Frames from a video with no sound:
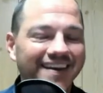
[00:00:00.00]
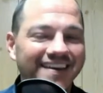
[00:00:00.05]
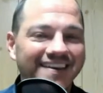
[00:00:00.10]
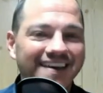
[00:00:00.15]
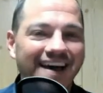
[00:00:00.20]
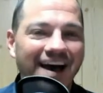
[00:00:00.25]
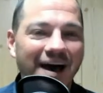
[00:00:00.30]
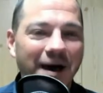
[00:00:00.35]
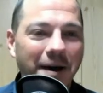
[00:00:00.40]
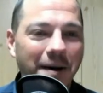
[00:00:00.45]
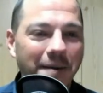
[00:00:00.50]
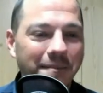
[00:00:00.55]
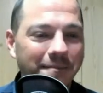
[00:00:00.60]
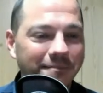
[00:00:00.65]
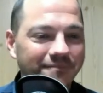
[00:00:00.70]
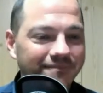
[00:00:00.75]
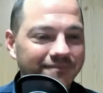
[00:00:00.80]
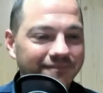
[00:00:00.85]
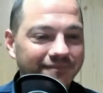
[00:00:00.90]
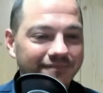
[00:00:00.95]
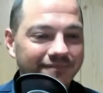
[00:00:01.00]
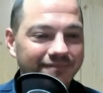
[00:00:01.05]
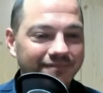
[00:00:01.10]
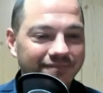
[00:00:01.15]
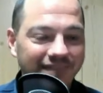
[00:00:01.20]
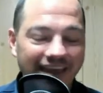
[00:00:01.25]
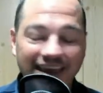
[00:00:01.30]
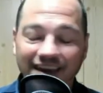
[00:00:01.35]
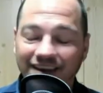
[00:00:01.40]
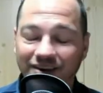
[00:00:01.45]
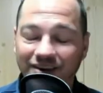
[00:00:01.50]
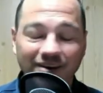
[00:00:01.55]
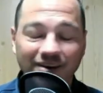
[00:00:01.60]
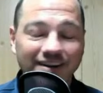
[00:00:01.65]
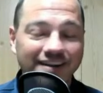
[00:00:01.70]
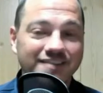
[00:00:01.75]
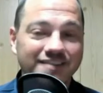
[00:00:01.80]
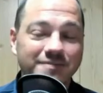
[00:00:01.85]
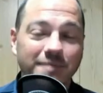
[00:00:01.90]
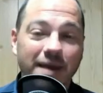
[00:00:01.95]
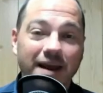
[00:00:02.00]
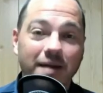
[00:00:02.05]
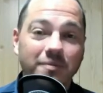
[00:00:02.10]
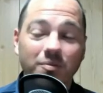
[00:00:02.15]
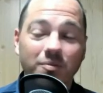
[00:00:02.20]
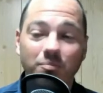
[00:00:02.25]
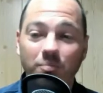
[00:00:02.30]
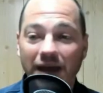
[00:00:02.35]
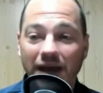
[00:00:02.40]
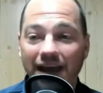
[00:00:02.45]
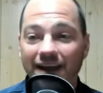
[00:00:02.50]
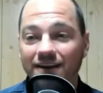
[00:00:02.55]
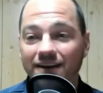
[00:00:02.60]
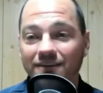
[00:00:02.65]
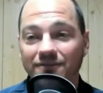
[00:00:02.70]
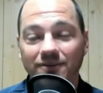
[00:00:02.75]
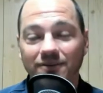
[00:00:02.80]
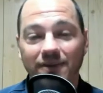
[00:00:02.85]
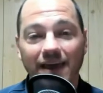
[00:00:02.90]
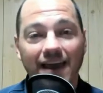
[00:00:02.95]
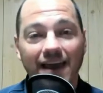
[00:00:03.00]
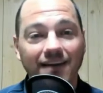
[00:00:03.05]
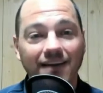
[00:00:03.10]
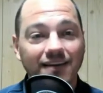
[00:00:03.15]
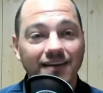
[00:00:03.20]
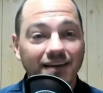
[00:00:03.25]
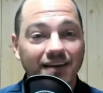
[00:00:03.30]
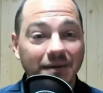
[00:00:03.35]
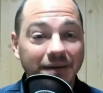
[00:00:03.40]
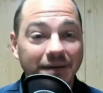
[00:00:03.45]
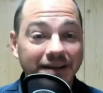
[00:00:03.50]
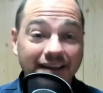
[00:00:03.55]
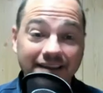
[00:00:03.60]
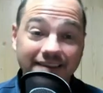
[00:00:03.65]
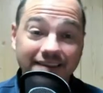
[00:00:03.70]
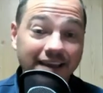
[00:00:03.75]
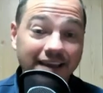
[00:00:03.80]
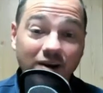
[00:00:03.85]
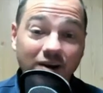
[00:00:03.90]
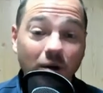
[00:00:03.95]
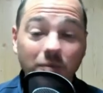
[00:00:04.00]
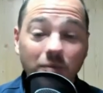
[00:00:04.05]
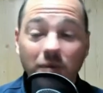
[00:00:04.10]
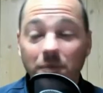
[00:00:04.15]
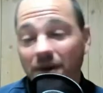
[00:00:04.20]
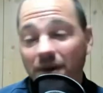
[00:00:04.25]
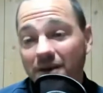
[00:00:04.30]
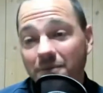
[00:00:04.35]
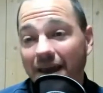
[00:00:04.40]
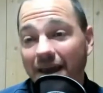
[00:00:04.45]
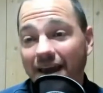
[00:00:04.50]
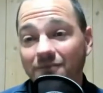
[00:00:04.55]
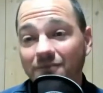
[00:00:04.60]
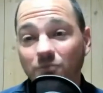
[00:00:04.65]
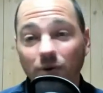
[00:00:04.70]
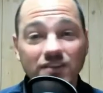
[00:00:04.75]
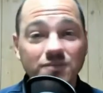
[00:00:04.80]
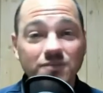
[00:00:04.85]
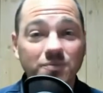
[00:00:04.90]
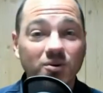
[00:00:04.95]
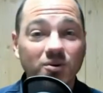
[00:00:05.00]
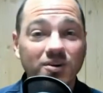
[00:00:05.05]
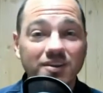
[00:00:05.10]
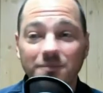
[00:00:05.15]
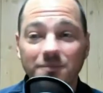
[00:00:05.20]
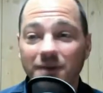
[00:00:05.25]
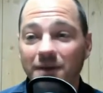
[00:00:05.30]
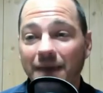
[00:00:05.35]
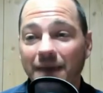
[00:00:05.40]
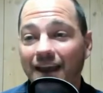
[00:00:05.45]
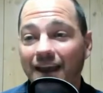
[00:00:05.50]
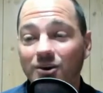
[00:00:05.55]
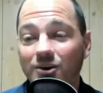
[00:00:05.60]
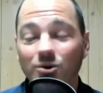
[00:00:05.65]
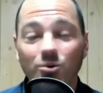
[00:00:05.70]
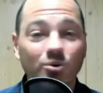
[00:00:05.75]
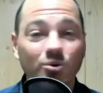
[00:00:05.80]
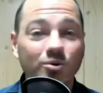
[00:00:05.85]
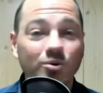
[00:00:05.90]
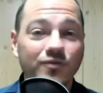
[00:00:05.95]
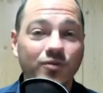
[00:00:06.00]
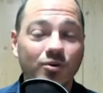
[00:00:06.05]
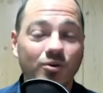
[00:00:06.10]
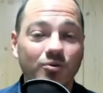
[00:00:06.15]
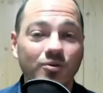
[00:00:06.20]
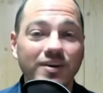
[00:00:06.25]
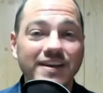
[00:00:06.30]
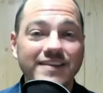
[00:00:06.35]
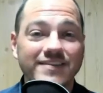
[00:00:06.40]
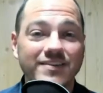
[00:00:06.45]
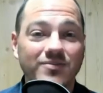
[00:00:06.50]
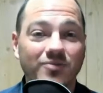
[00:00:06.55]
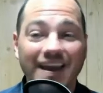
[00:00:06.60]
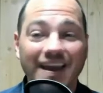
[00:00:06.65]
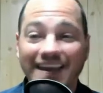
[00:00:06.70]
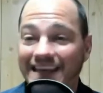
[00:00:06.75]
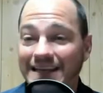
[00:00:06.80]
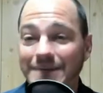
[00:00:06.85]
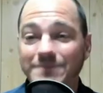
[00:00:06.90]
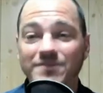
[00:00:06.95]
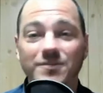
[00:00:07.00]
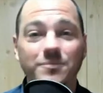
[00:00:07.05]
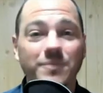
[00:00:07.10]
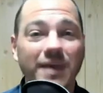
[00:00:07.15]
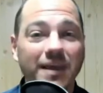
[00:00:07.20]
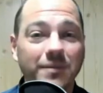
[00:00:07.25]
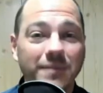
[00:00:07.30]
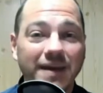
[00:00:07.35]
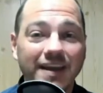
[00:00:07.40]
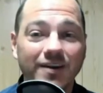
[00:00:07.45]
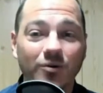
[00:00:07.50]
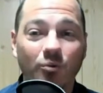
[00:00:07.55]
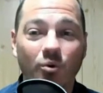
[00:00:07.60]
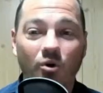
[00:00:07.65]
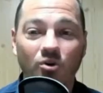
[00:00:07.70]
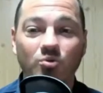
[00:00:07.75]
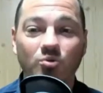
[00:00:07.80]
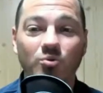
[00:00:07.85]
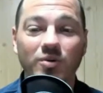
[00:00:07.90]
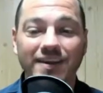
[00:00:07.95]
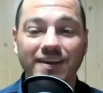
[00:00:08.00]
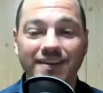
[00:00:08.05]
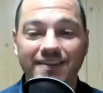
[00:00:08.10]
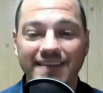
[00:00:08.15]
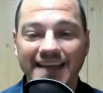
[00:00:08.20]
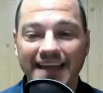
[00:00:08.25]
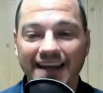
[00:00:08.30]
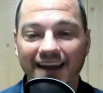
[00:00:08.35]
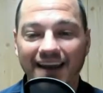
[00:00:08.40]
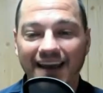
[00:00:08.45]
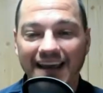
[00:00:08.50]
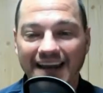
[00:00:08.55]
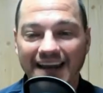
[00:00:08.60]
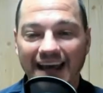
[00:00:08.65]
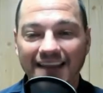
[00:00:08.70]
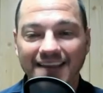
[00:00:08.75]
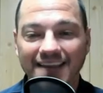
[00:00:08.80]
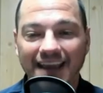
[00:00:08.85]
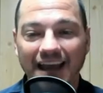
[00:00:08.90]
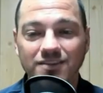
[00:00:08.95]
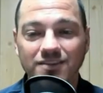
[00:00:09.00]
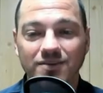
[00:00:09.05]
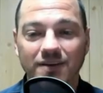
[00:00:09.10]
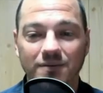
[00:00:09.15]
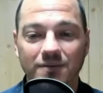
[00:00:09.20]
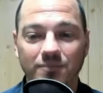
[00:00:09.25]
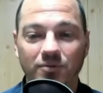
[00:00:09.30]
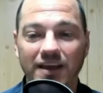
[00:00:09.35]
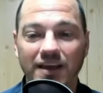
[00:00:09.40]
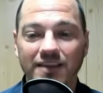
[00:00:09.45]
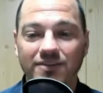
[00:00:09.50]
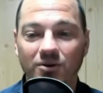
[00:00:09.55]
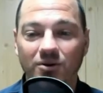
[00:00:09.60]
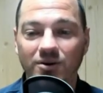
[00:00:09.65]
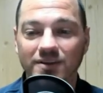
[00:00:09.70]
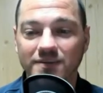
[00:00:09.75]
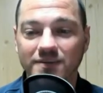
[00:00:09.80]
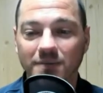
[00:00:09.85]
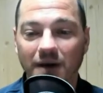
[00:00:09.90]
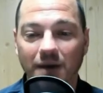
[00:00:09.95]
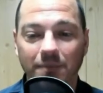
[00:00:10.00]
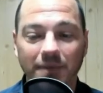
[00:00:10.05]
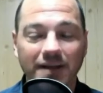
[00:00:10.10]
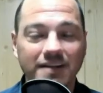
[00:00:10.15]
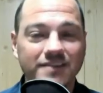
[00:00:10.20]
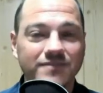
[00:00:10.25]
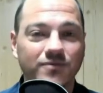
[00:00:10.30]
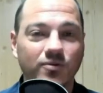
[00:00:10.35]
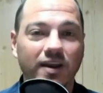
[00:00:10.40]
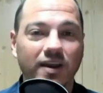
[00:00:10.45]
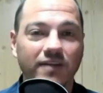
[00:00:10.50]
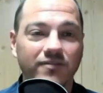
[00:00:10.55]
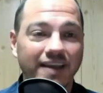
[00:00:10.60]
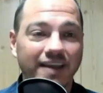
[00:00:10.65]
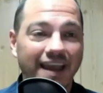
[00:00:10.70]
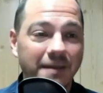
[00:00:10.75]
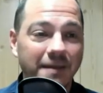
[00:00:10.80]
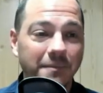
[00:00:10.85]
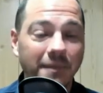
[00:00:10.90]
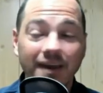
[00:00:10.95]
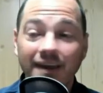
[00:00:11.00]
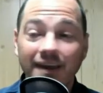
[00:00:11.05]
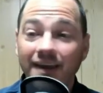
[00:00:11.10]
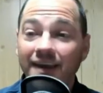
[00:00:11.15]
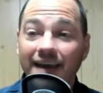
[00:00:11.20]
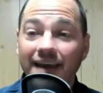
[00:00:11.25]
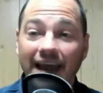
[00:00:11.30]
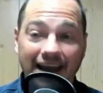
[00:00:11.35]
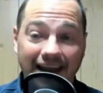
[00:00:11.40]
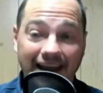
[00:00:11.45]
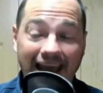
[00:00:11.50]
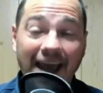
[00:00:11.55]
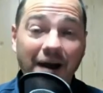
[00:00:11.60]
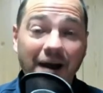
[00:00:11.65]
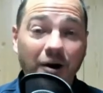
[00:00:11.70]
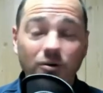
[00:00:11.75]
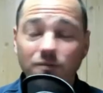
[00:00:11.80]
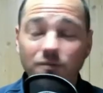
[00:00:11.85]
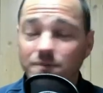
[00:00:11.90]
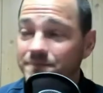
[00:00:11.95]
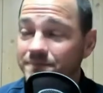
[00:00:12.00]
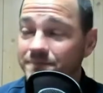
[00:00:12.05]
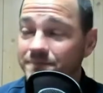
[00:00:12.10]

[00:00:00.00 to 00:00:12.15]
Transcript: Thank goodness, man. I've been begging for that. And they call him the big man whisperer and the big man guru for a reason, right? Get him some big men to work with and not the guys who have to play 30 some odd minutes for you every game. And now